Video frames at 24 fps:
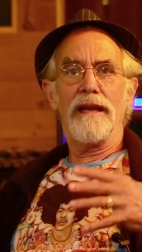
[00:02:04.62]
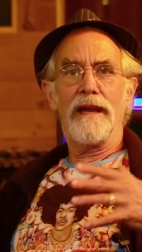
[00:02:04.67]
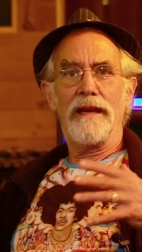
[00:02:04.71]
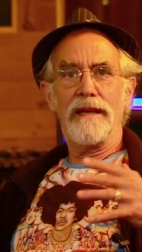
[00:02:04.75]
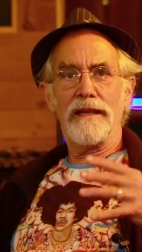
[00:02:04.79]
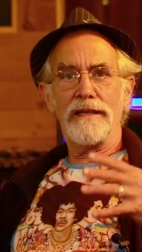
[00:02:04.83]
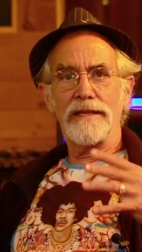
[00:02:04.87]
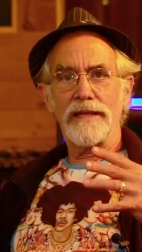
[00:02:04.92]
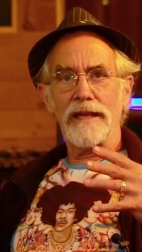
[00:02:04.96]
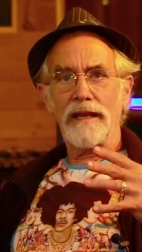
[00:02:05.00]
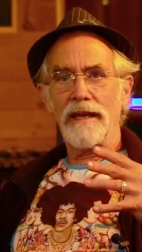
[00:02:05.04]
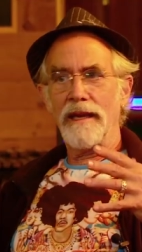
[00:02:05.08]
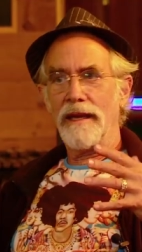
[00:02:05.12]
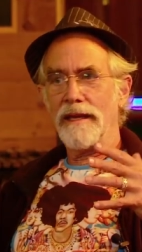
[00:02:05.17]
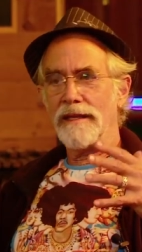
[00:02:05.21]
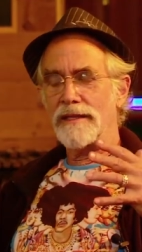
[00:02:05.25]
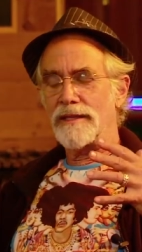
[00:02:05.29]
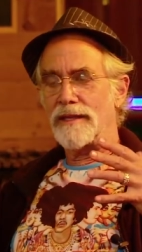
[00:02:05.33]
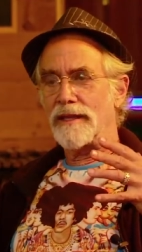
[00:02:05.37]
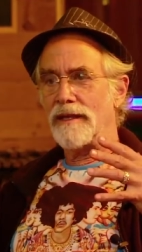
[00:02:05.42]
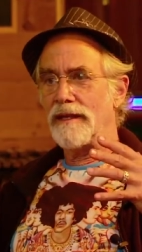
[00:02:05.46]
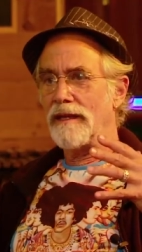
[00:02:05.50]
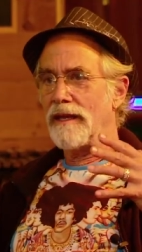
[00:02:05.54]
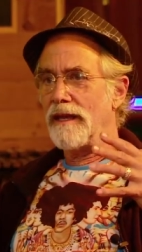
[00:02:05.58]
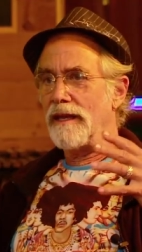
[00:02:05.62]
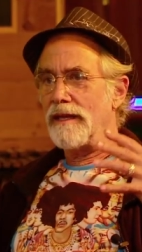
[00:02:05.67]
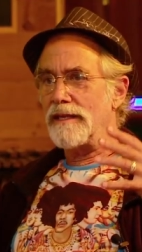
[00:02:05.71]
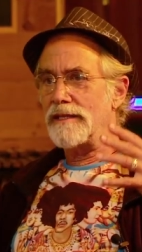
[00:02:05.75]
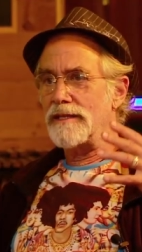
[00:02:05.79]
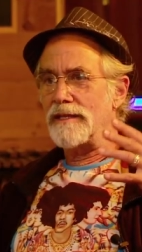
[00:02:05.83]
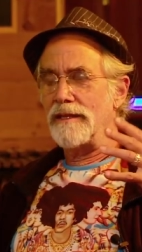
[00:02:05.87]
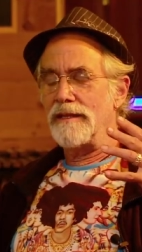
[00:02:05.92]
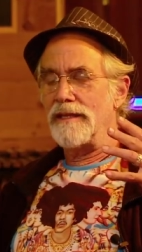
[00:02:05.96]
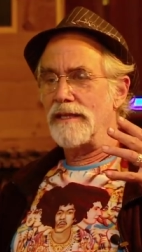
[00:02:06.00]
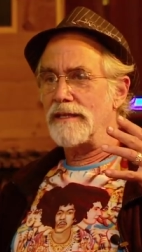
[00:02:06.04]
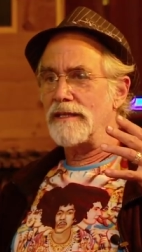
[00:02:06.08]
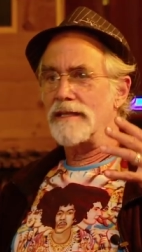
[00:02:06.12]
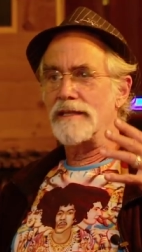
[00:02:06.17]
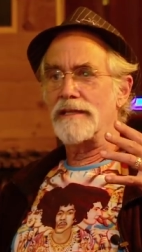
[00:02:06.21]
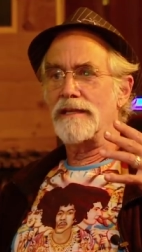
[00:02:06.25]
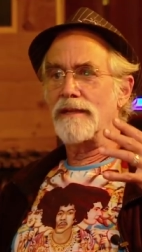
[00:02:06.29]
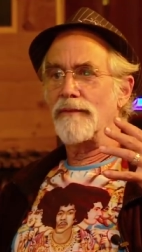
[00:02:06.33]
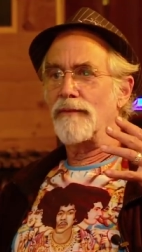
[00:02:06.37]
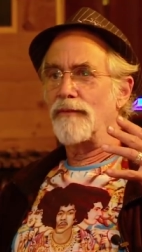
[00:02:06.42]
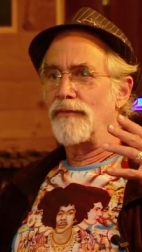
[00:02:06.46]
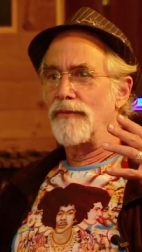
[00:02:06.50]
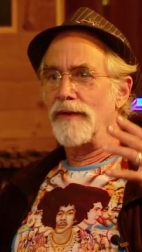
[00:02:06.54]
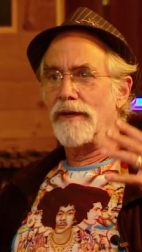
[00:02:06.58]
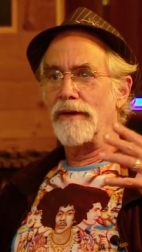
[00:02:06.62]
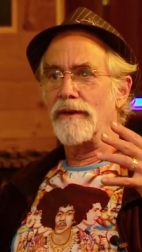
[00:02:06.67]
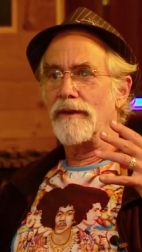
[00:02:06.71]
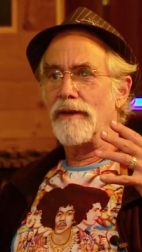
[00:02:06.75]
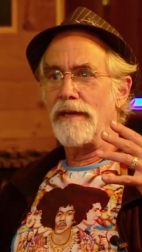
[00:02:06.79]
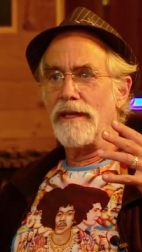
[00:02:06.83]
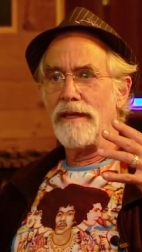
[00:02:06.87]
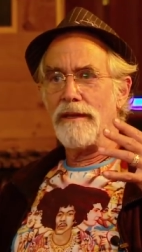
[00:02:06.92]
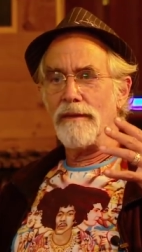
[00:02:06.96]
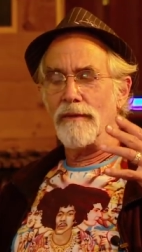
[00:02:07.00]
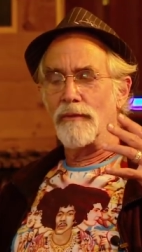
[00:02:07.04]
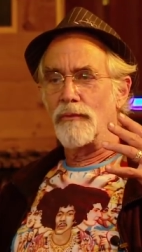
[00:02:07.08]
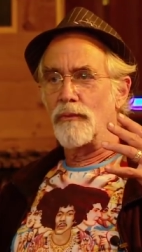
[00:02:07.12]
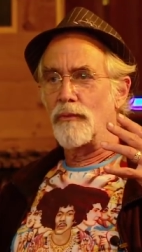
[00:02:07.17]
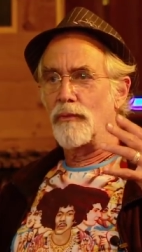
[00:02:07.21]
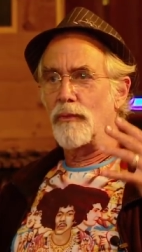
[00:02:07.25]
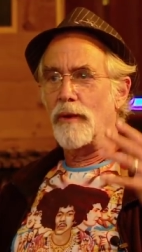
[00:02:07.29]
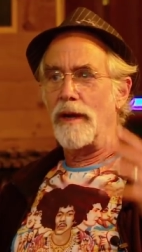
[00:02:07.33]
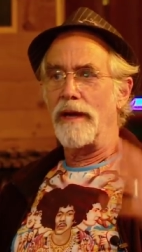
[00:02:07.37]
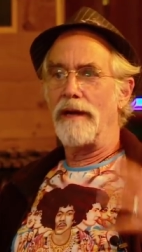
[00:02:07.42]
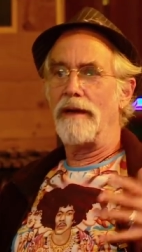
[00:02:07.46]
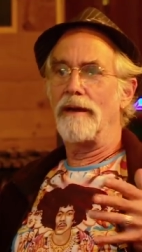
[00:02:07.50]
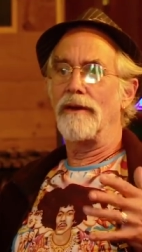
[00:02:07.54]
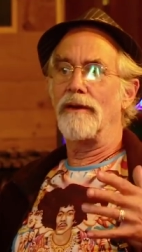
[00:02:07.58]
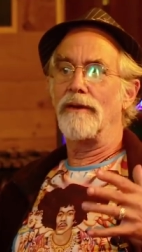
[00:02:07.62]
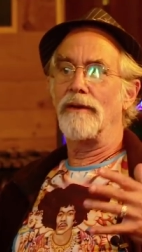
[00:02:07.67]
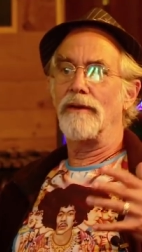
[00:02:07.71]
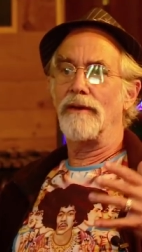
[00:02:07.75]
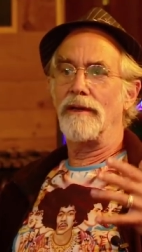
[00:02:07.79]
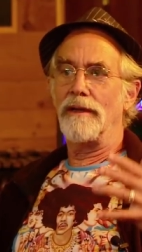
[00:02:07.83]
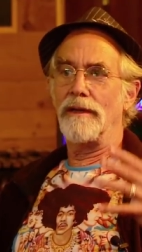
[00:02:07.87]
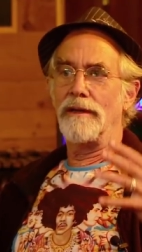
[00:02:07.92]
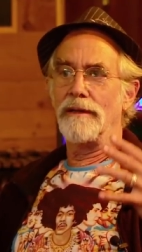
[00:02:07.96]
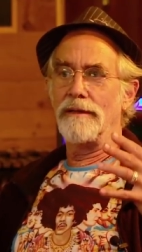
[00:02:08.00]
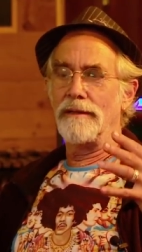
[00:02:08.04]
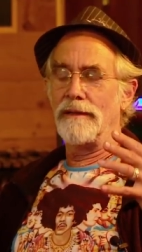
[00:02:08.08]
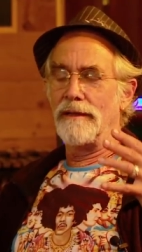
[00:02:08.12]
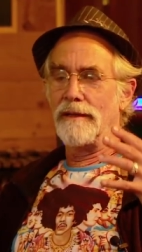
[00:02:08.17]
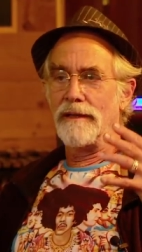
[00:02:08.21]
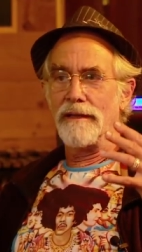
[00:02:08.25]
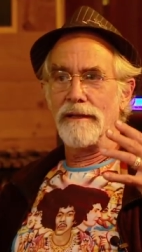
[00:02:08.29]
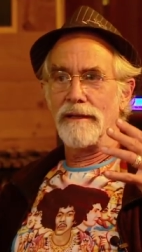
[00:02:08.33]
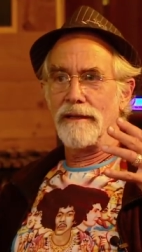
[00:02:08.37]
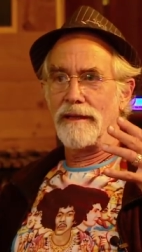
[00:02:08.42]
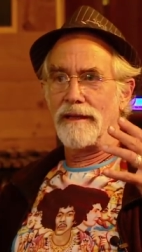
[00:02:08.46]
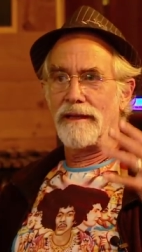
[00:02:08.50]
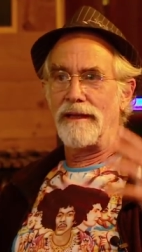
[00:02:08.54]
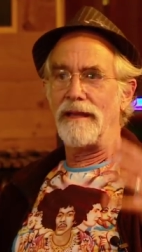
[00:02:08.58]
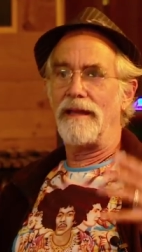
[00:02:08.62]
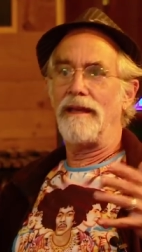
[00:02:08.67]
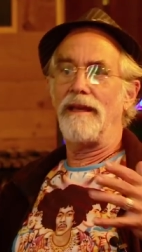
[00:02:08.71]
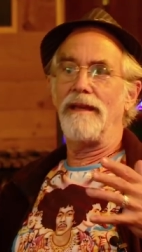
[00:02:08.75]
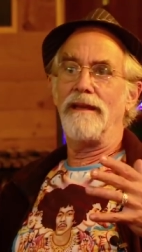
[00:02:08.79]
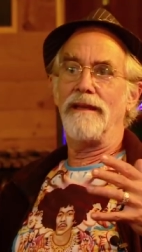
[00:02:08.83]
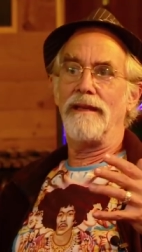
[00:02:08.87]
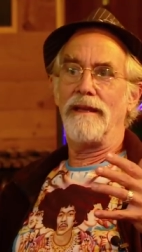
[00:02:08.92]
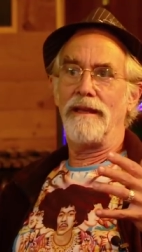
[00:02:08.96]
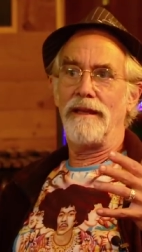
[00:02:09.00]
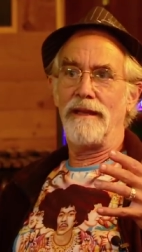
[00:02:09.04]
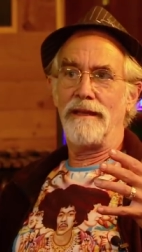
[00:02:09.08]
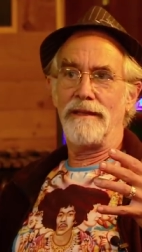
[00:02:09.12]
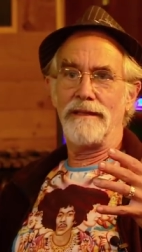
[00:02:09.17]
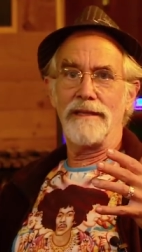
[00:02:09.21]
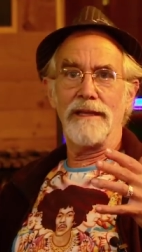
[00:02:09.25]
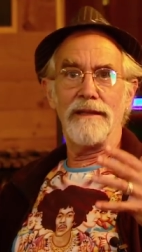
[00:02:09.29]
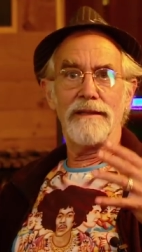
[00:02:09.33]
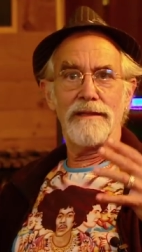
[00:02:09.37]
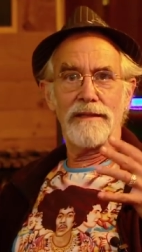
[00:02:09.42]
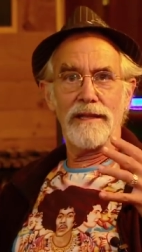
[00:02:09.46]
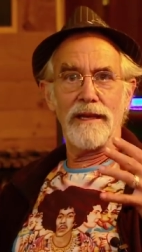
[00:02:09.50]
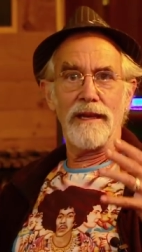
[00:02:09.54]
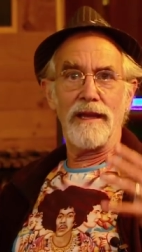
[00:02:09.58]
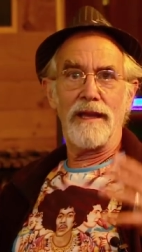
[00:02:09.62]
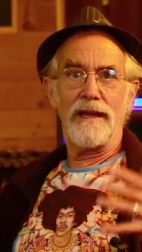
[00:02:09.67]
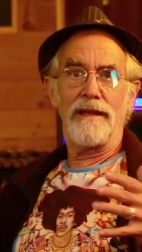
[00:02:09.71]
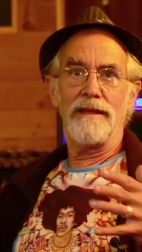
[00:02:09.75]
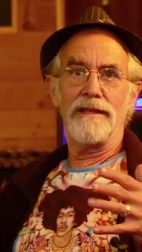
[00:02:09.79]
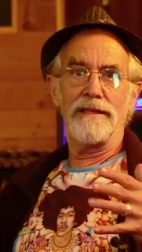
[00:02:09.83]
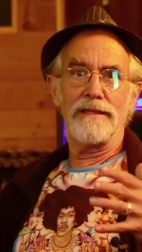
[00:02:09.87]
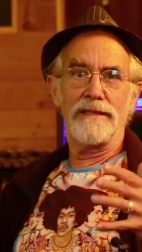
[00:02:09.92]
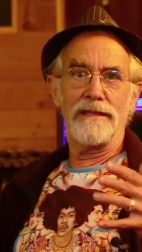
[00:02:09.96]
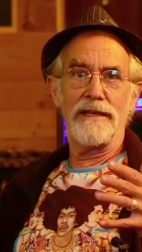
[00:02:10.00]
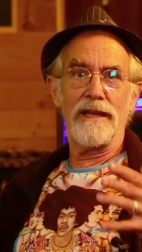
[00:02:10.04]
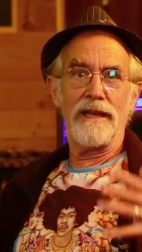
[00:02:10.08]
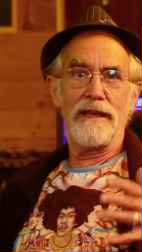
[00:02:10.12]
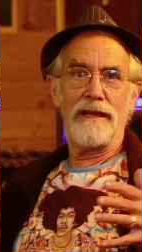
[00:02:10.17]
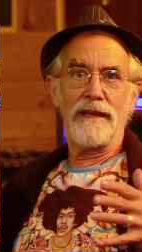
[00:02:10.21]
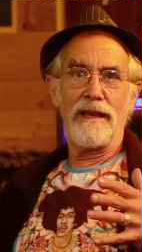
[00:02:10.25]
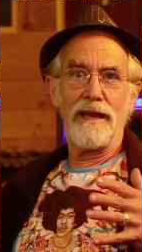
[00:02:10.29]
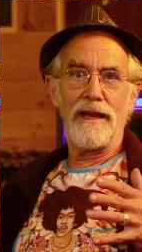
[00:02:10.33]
and it's and it's and it's this is a very rare thing in today this day and